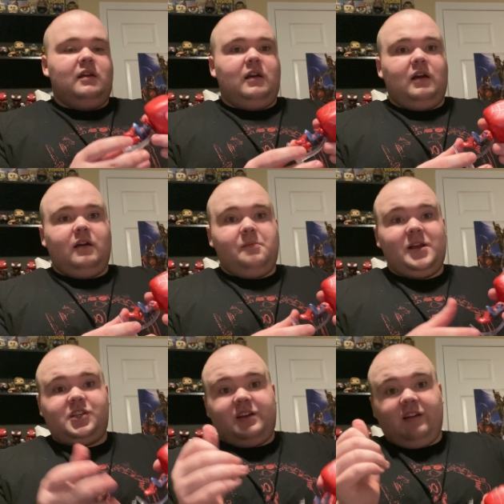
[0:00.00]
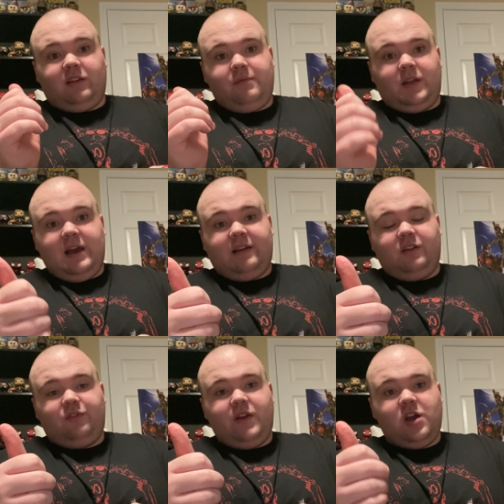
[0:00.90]
Uh, make sure you guys leave a like on
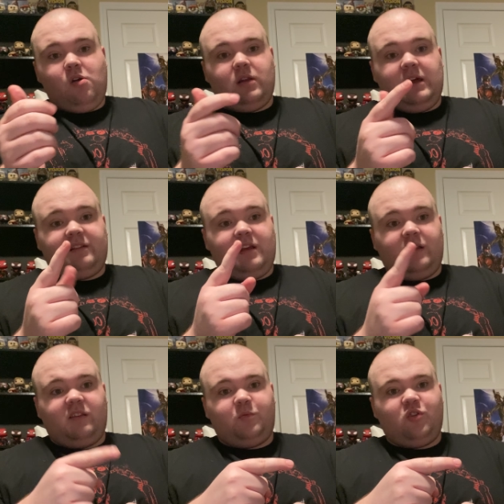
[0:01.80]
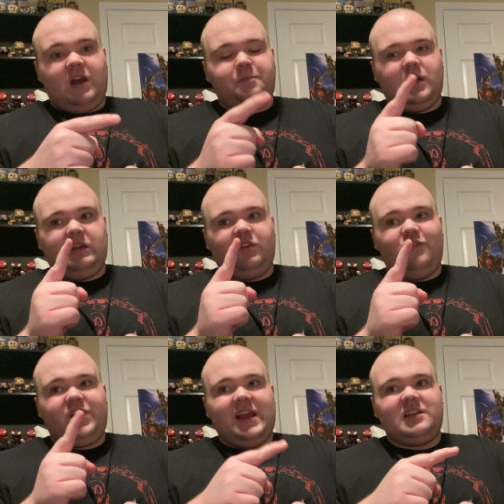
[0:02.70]
this video. Click that subscribe button
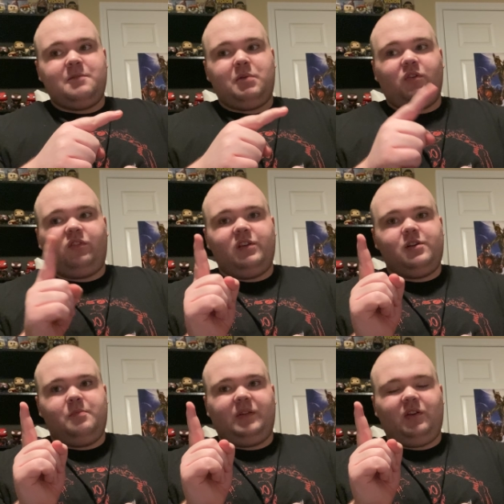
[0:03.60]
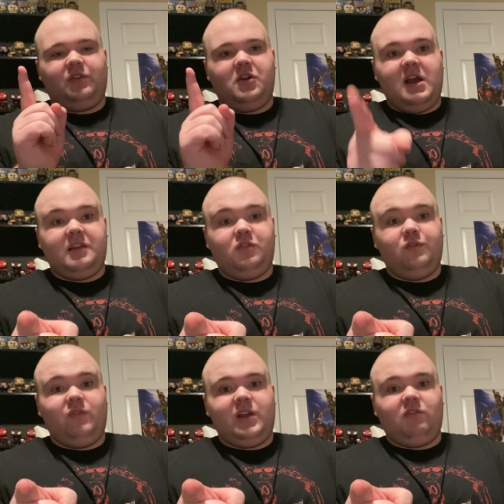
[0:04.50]
notification bell so you don't miss out on any
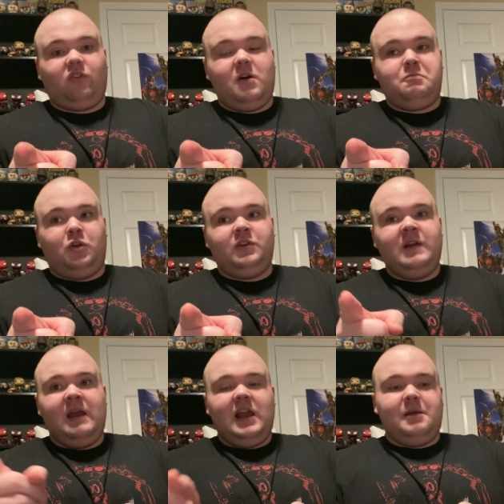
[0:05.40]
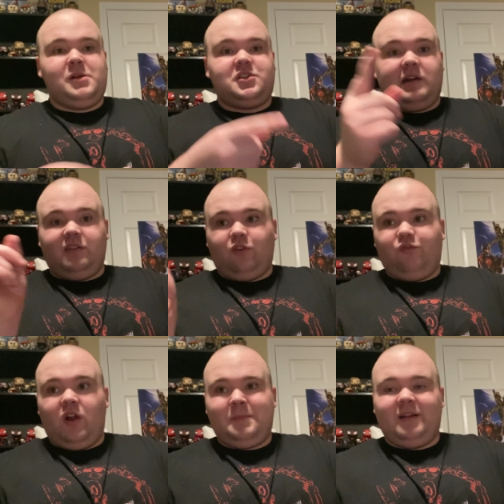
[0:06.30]
new videos I uploaded. And make sure you guys go
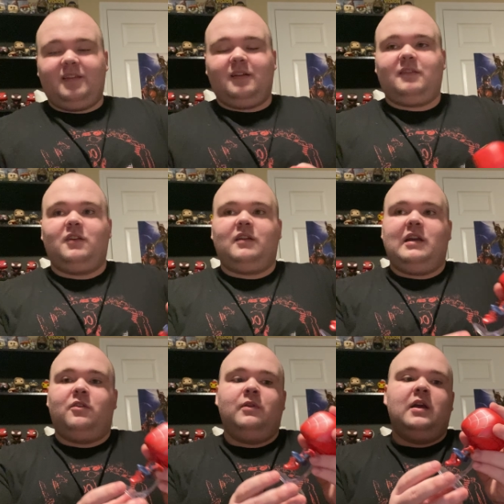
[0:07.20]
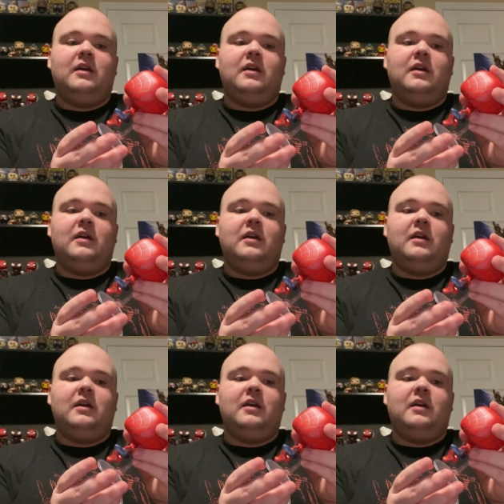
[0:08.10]
follow my TikTok account